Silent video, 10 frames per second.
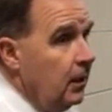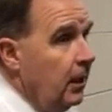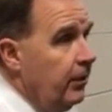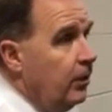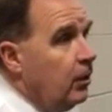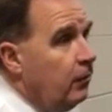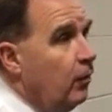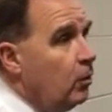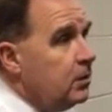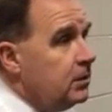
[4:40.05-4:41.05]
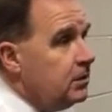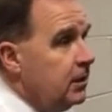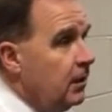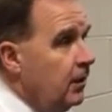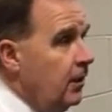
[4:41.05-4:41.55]
I think our focus is
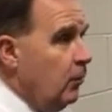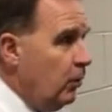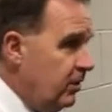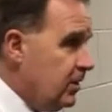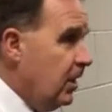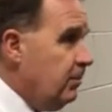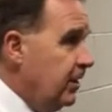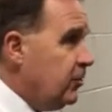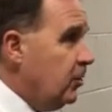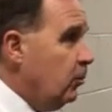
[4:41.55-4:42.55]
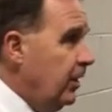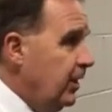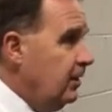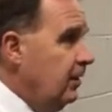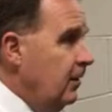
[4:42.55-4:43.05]
there. We just got to make sure we
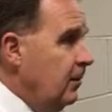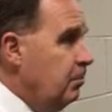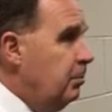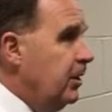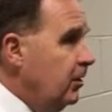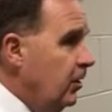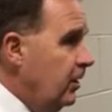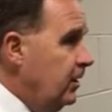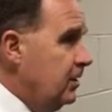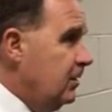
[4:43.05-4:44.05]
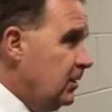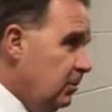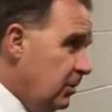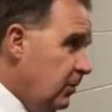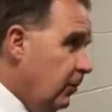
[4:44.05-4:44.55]
can build on this, not so
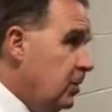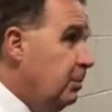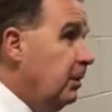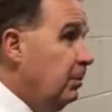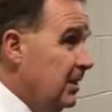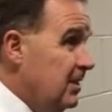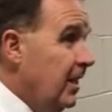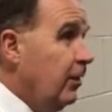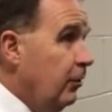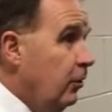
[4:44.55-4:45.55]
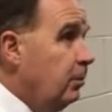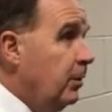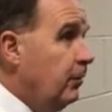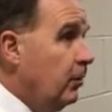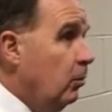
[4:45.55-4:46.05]
much the first period, but the second, third
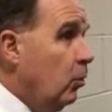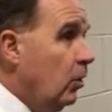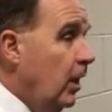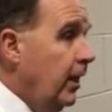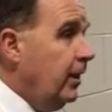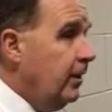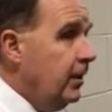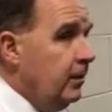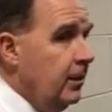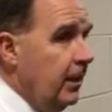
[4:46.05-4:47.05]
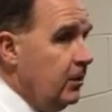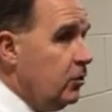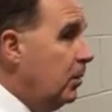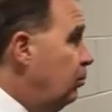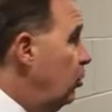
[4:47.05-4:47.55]
period for tomorrow night, and then
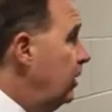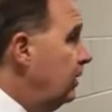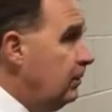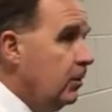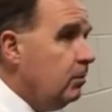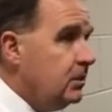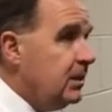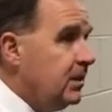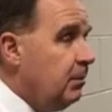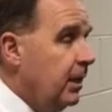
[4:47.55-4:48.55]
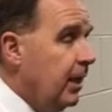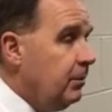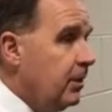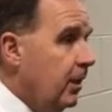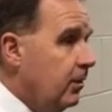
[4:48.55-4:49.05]
start putting 60-minute
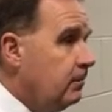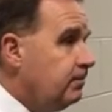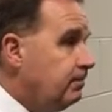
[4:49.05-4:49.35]
games together.